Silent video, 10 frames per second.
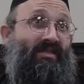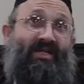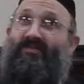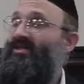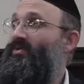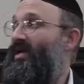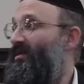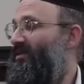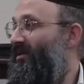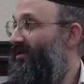that I'm not doing
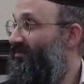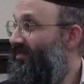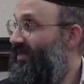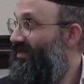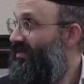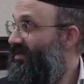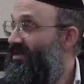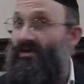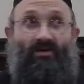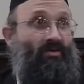anything.
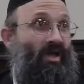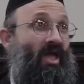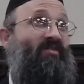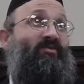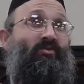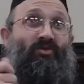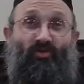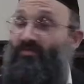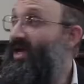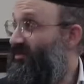If you
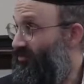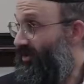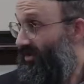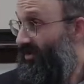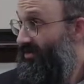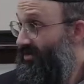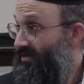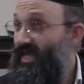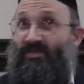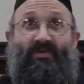do make the bracha,
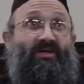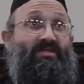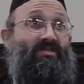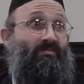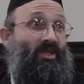that's because